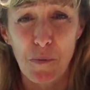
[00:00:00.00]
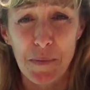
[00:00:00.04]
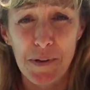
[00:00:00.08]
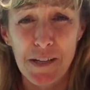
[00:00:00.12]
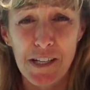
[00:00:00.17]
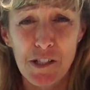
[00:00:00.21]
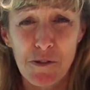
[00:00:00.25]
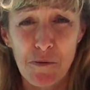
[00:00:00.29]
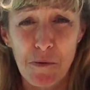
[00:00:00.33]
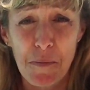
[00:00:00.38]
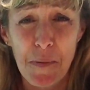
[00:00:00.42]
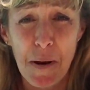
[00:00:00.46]

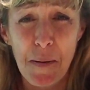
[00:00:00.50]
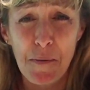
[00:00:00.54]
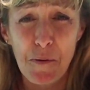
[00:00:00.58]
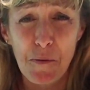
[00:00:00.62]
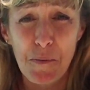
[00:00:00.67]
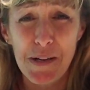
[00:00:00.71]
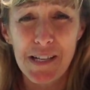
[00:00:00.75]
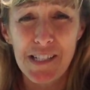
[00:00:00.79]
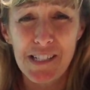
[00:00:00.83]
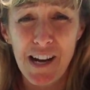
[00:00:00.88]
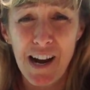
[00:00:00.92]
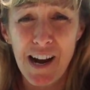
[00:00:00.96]
Because remember,
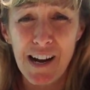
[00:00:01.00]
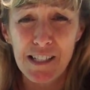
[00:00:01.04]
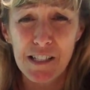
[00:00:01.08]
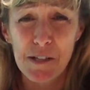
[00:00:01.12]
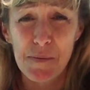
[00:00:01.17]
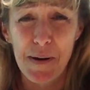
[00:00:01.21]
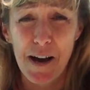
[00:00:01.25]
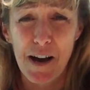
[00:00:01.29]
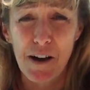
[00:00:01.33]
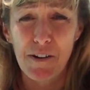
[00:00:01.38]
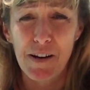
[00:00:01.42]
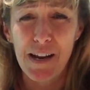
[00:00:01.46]
we talked
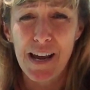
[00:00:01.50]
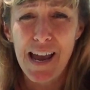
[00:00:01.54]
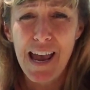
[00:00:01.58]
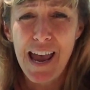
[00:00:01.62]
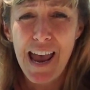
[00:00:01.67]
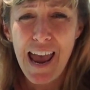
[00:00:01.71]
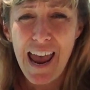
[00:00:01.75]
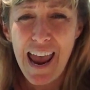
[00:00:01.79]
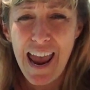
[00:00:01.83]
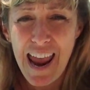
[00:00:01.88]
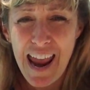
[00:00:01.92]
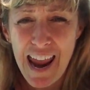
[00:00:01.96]
about
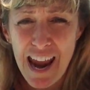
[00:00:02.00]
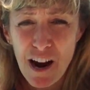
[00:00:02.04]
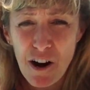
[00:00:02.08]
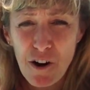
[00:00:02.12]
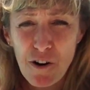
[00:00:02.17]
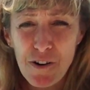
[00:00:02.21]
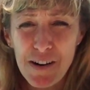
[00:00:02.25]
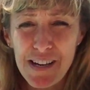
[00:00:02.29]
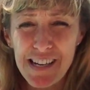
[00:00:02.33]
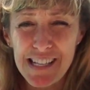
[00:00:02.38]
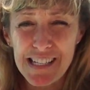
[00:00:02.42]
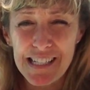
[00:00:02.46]

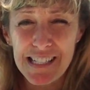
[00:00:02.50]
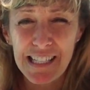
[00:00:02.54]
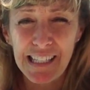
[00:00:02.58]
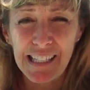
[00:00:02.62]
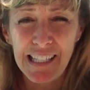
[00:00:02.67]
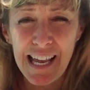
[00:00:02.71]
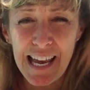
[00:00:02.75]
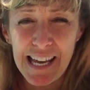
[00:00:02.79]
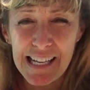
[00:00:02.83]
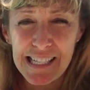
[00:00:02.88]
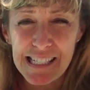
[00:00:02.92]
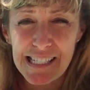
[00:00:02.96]
air is
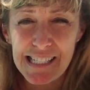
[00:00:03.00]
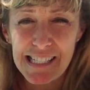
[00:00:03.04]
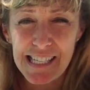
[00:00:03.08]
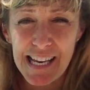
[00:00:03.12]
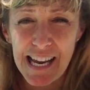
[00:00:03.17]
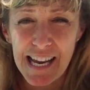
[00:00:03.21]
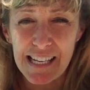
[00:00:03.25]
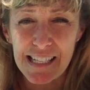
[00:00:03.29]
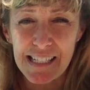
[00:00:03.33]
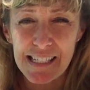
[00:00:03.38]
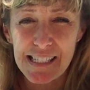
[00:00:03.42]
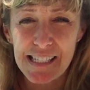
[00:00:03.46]
less
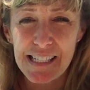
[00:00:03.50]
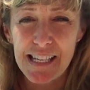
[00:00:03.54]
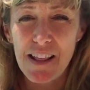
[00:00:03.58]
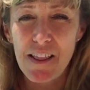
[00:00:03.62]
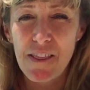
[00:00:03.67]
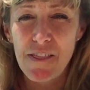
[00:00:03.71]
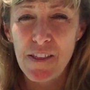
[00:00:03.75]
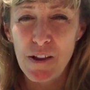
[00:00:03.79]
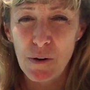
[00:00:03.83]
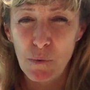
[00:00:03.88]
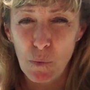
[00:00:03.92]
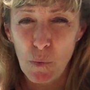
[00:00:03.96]
dense
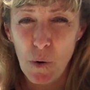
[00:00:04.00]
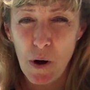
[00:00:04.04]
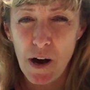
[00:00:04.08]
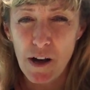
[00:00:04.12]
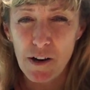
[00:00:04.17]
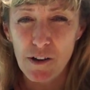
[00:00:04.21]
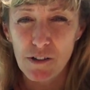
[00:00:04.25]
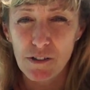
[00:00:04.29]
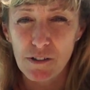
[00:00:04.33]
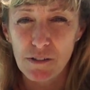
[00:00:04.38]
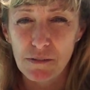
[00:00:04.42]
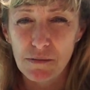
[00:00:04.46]
than
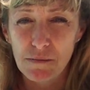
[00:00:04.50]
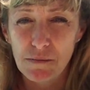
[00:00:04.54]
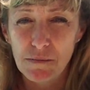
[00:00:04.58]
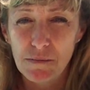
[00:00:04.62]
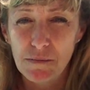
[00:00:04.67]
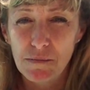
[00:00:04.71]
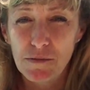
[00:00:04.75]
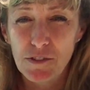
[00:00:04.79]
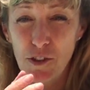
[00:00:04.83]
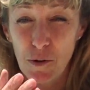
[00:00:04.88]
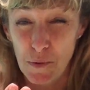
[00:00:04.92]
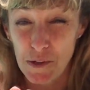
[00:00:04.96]
water.
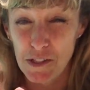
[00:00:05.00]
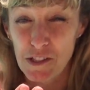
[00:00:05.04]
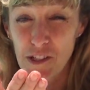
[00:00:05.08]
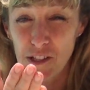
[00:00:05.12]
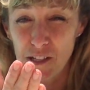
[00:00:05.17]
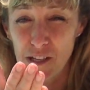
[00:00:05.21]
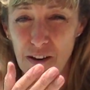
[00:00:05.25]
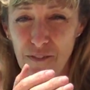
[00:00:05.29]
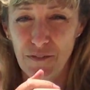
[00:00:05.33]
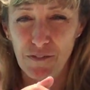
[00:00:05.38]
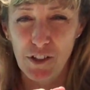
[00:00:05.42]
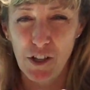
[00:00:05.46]
So it's
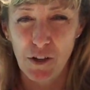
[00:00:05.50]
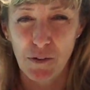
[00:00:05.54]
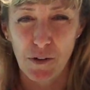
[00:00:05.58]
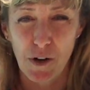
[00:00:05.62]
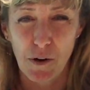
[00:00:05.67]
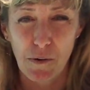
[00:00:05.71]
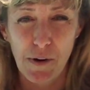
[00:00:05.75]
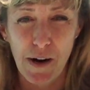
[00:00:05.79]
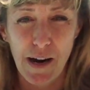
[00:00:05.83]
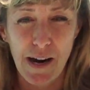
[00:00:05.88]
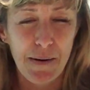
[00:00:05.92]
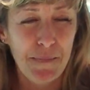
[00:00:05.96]
going to float,
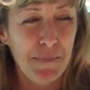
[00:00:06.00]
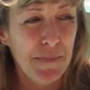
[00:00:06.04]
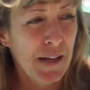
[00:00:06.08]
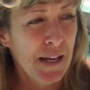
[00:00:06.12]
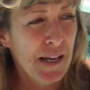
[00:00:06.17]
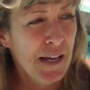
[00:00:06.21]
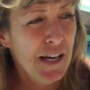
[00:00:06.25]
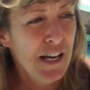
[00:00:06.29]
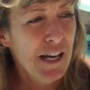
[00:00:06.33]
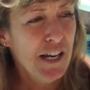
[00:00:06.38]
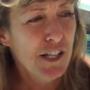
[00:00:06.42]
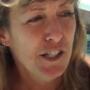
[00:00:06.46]
all right?
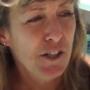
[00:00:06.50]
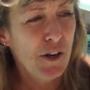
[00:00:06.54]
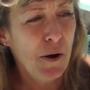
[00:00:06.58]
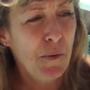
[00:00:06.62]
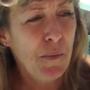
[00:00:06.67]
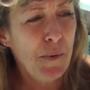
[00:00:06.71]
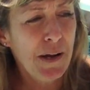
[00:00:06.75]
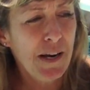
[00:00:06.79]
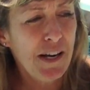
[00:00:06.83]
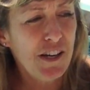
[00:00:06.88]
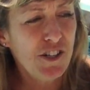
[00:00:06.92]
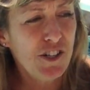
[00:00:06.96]
So I
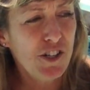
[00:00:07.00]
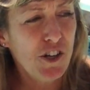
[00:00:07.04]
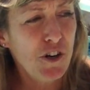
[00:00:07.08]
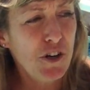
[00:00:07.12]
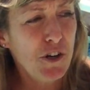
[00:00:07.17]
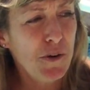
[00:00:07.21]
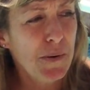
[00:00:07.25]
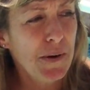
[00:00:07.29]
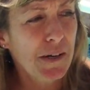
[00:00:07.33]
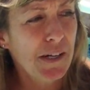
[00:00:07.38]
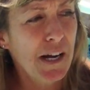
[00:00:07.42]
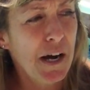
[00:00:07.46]
want to show
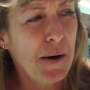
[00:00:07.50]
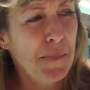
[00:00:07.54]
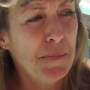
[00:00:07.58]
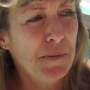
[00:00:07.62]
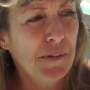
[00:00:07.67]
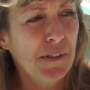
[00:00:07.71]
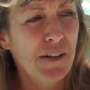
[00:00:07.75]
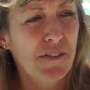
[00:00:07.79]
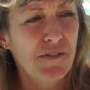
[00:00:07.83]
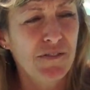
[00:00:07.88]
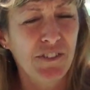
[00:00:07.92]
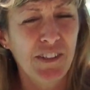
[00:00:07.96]
you a
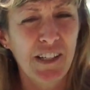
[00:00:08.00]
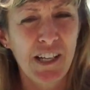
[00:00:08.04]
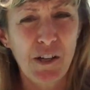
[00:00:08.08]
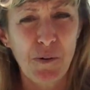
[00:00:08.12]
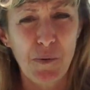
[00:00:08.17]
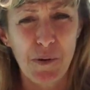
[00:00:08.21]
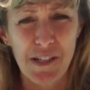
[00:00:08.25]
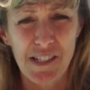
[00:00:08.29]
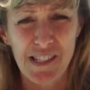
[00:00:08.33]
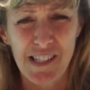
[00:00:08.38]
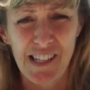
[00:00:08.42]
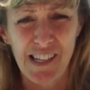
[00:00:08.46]
couple of
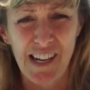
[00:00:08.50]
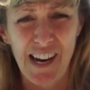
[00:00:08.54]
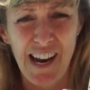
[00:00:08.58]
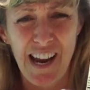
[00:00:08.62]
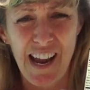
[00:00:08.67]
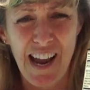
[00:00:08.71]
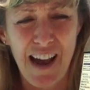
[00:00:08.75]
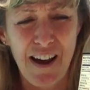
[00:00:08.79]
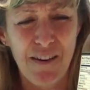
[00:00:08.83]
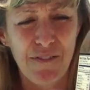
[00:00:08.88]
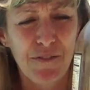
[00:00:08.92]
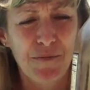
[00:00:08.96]
liquids that I
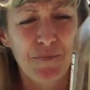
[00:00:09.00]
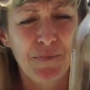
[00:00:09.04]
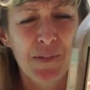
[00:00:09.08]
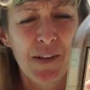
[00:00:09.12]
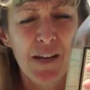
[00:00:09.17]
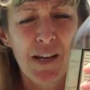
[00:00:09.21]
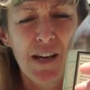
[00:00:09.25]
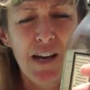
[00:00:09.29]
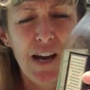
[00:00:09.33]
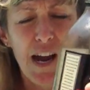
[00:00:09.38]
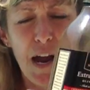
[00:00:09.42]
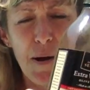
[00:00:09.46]
have.
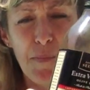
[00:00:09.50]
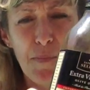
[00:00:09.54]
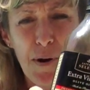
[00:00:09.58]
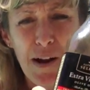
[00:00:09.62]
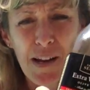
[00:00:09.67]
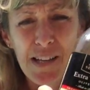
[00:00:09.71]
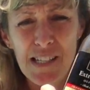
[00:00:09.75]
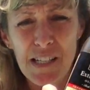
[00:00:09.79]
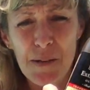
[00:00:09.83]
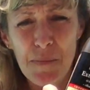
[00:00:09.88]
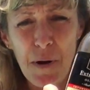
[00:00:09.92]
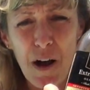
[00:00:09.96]
I
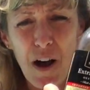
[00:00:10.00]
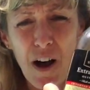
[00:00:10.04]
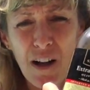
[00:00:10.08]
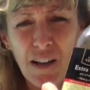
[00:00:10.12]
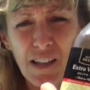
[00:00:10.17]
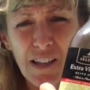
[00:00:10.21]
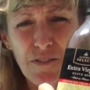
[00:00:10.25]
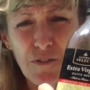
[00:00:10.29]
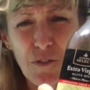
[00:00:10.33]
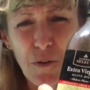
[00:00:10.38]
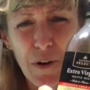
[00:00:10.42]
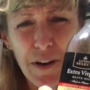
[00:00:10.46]
brought some
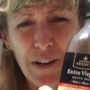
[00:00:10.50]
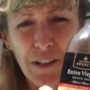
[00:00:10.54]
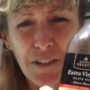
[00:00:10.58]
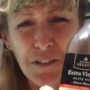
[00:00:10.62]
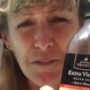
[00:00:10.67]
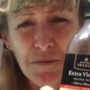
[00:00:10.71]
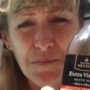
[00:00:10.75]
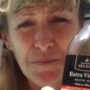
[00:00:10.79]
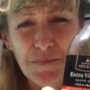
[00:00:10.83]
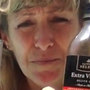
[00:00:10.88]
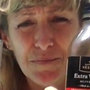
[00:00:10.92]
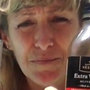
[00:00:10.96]
olive oil.